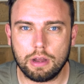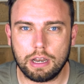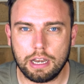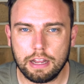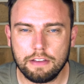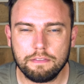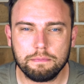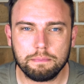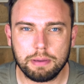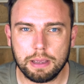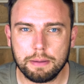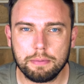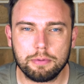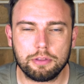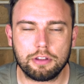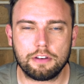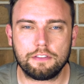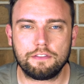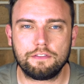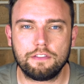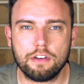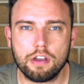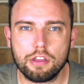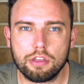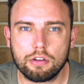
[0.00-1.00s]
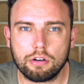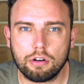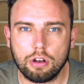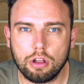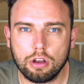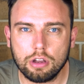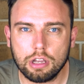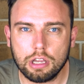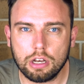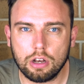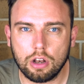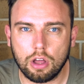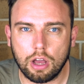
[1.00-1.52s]
and even people that are further
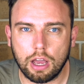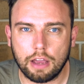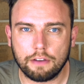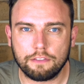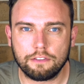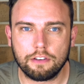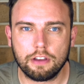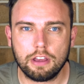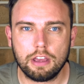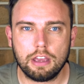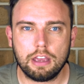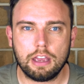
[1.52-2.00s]
along in life.